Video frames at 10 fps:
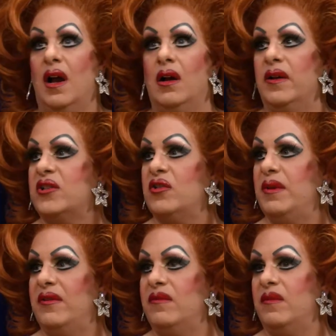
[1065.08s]
Oh,
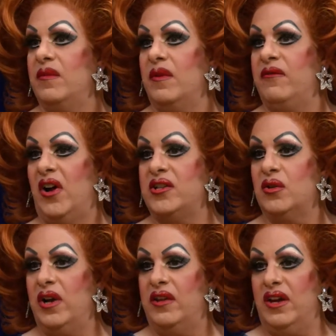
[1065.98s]
extremely
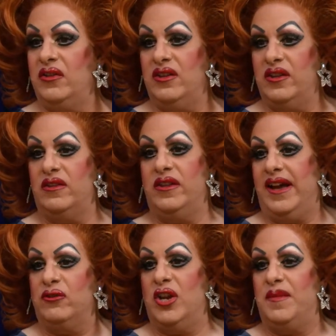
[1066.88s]
vital. And the
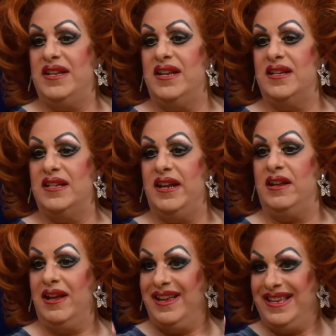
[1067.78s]
LGBT
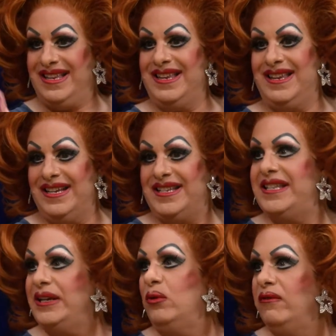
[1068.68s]
scene is
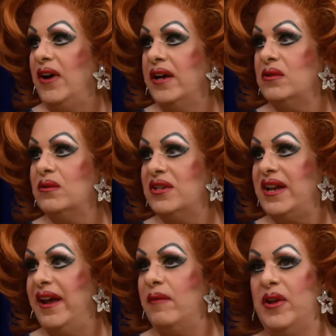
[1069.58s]
still vital
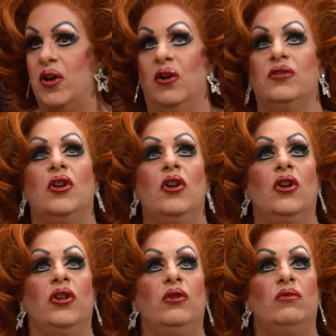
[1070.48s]
today because
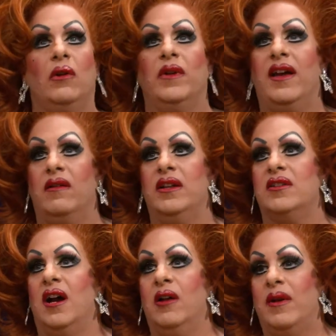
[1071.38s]
you don't get
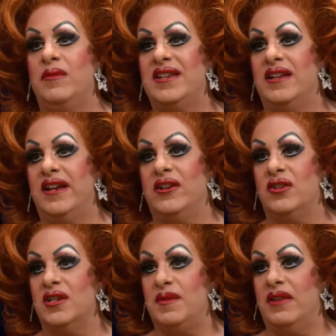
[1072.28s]
entire
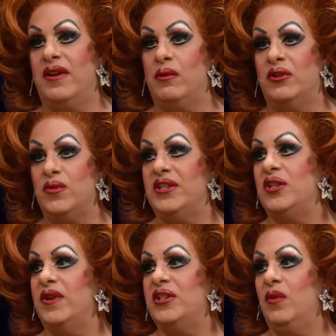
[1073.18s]
representation, despite the fact we're in
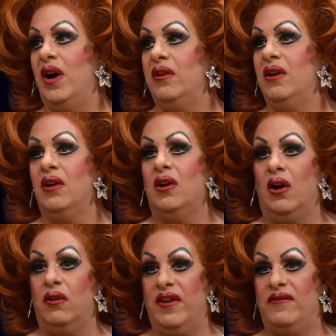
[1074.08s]
2021,
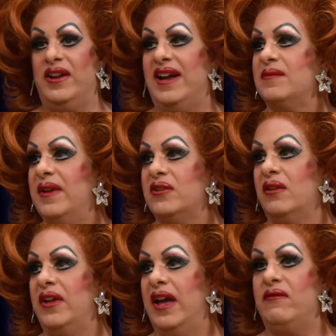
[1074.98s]
of every aspect
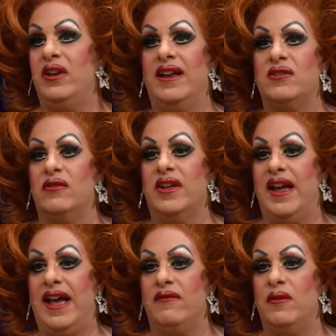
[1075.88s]
of it. Every letter of the
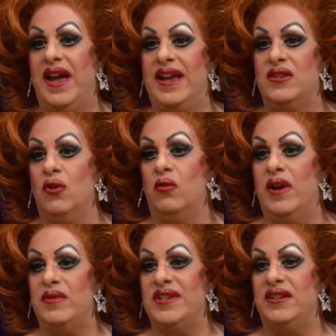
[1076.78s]
gay alphabet is not
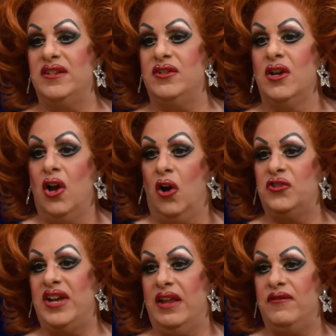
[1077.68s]
represented on
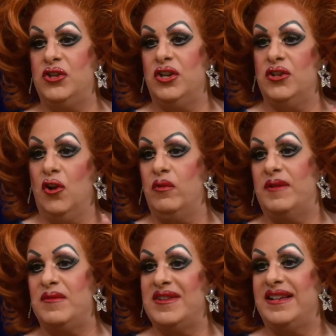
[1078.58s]
television, is not
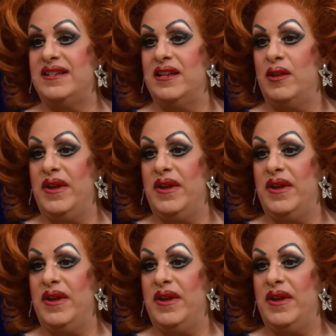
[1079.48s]
represented in the